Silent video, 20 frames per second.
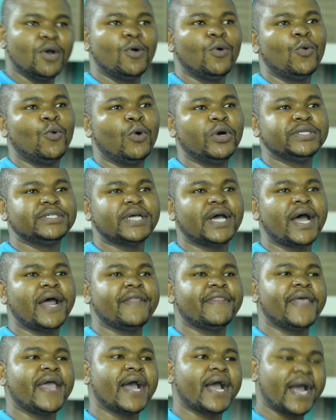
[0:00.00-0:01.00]
what are
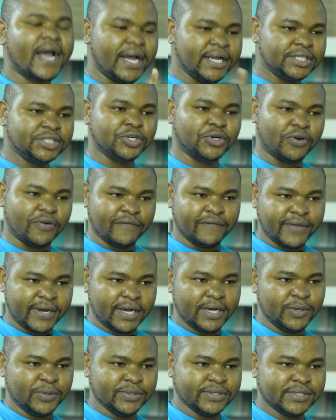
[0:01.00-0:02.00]
their cultural
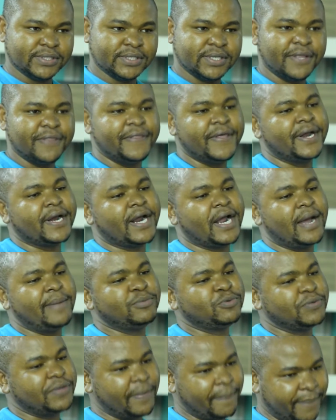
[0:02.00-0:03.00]
values, then
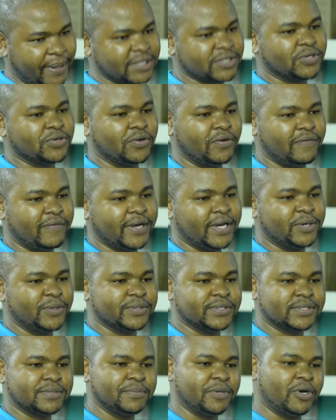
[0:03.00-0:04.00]
come to the personal
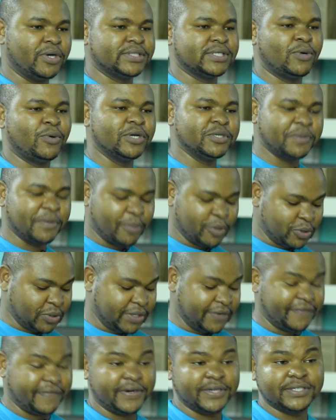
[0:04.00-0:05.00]
values, mm-hmm. because I want people to
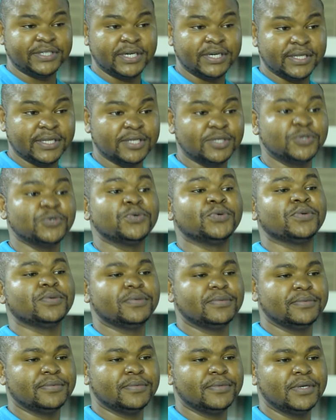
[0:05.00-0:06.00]
differentiate the 2
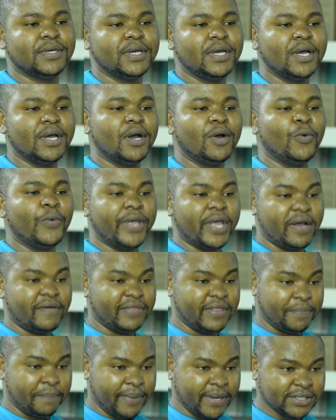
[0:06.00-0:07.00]
mm-hmm we have
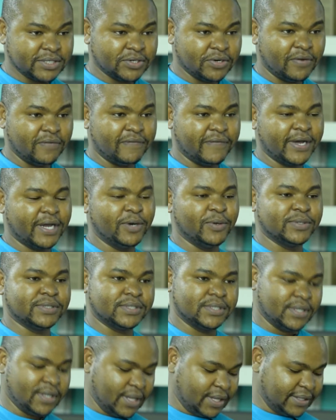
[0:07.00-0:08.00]
the personal values.
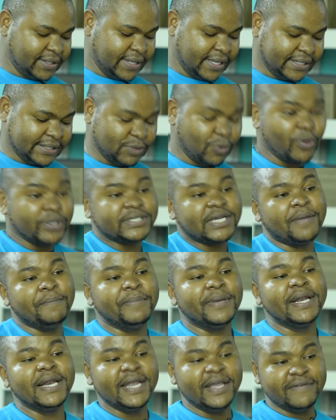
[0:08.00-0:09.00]
Mm-hmm. There's what I
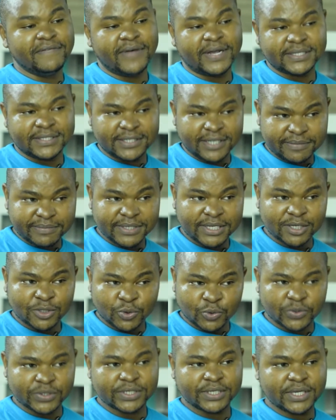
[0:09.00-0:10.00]
believe as James
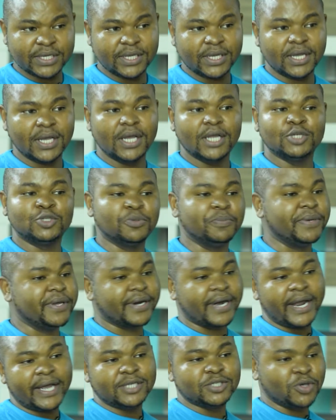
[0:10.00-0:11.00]
Kitusi yeah. to be
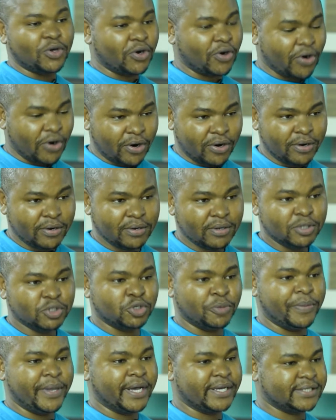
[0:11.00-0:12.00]
right or wrong, yeah.
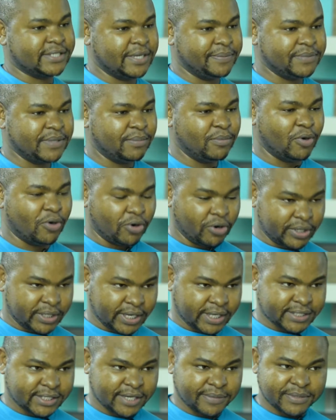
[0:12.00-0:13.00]
to be acceptable or not
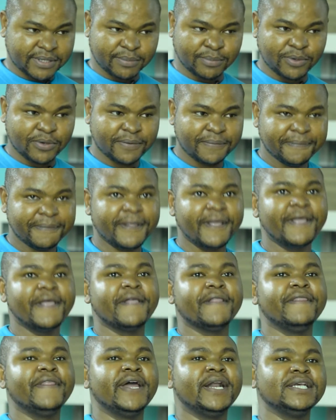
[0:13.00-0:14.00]
acceptable.
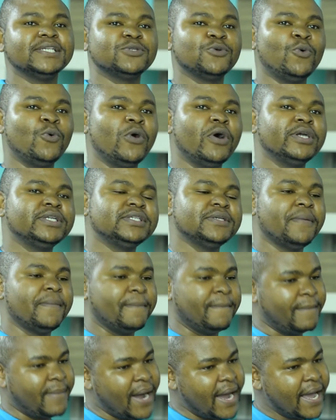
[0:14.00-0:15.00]
Mm-hmm. There is what
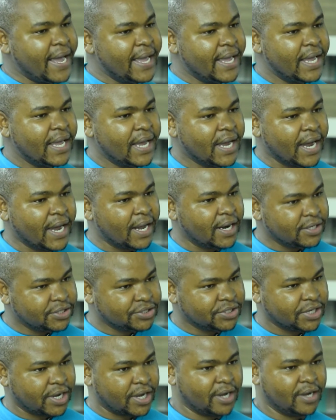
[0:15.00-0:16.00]
my
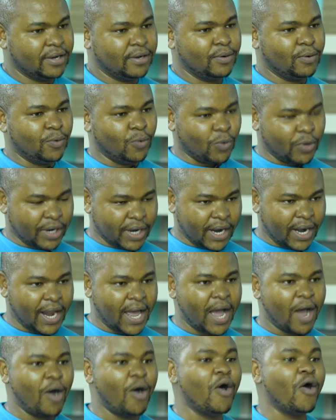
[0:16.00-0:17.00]
culture yeah. would
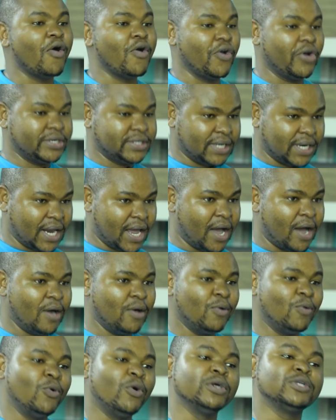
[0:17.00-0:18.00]
allow or mm-hmm. not allow,
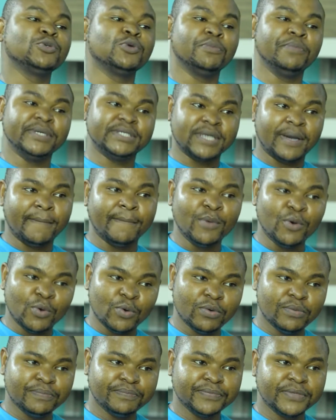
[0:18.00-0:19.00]
mm-hmm. what would be
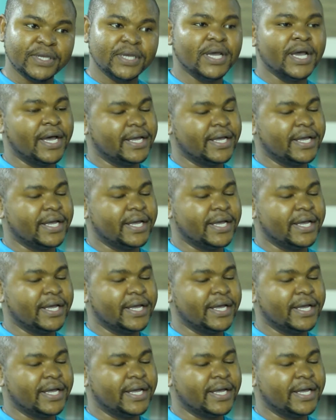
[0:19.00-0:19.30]
taboo. Mm-hmm.